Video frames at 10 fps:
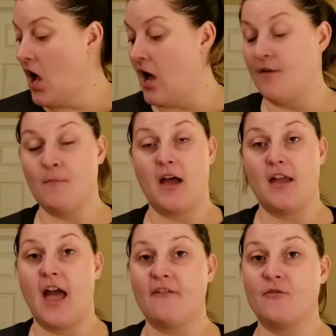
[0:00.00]
On
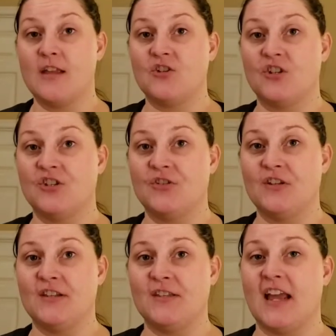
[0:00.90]
my affirmations, you
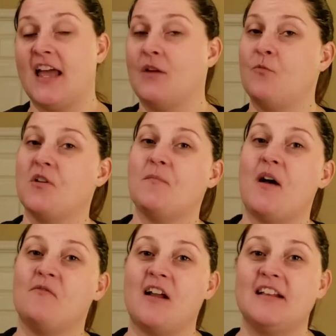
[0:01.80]
did see I had one
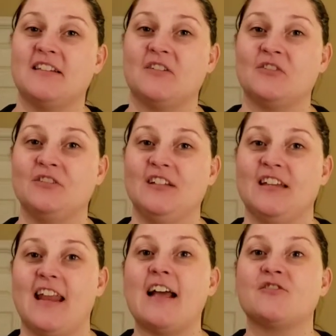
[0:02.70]
about rising early
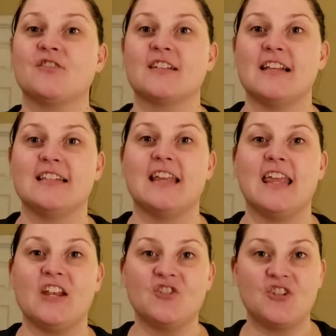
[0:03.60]
and exercising
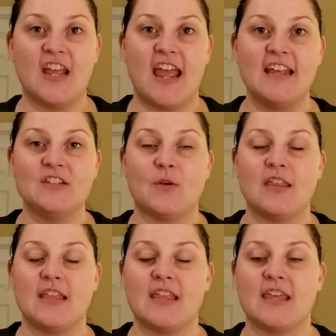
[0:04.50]
each day. So I
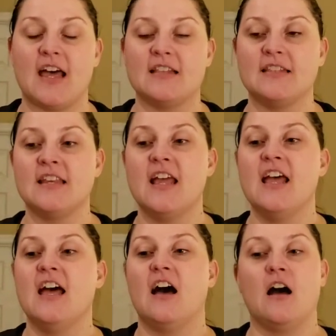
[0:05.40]
think that that's
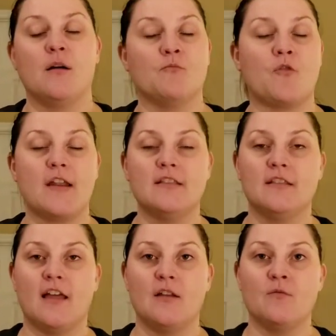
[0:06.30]
right
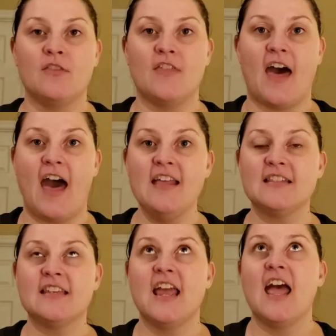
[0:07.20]
in line with
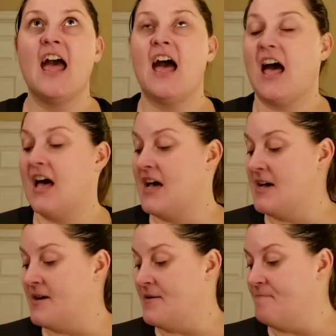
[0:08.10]
that.
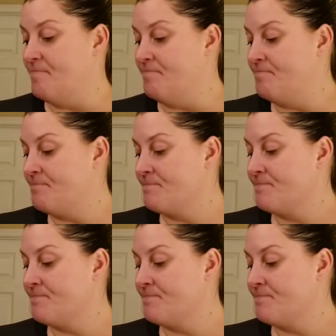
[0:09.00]
But